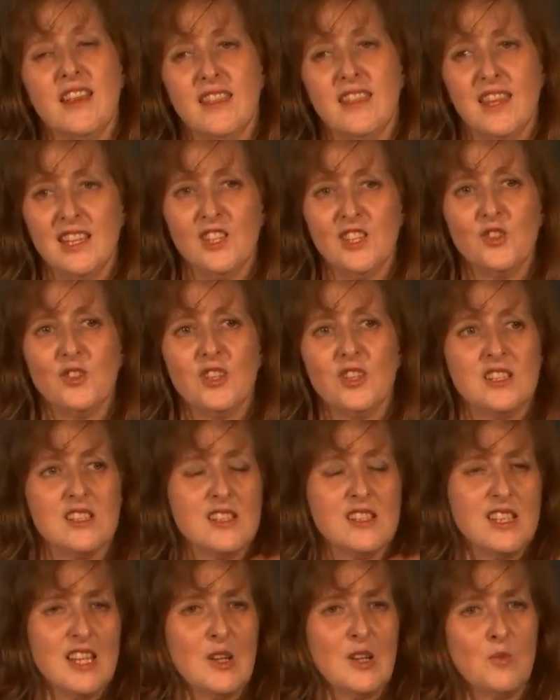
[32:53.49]
then you need
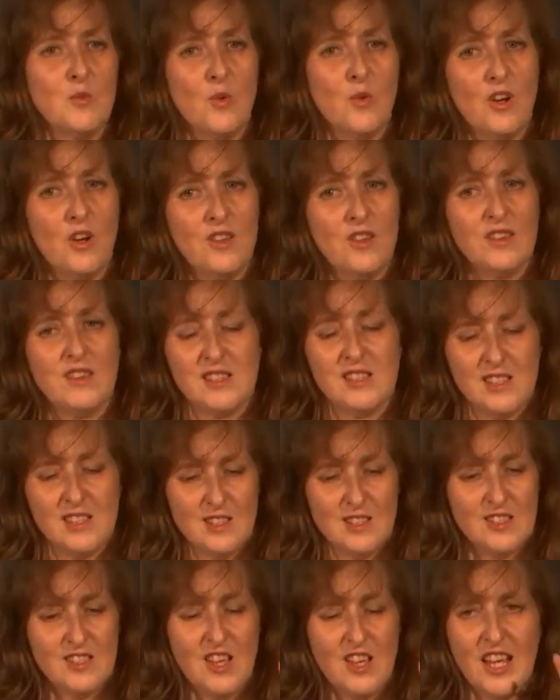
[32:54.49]
to see what the
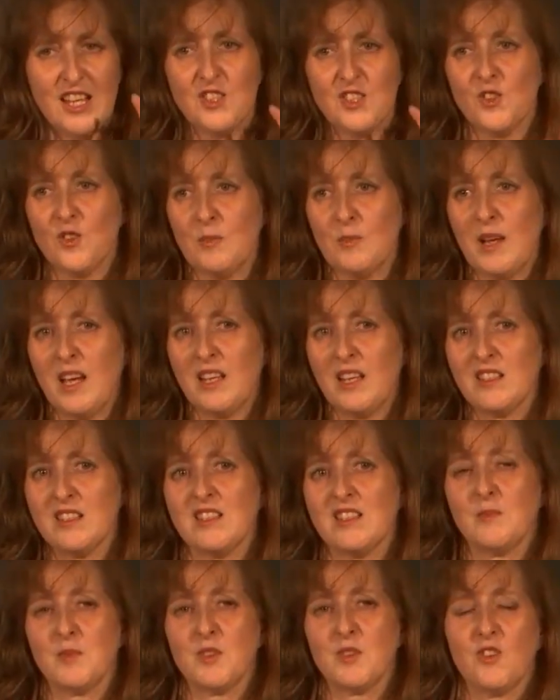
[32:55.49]
site you're about to
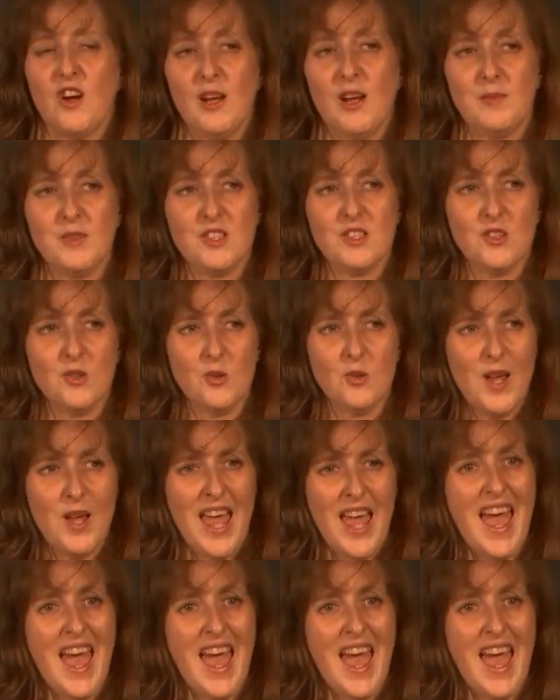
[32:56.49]
subscribe to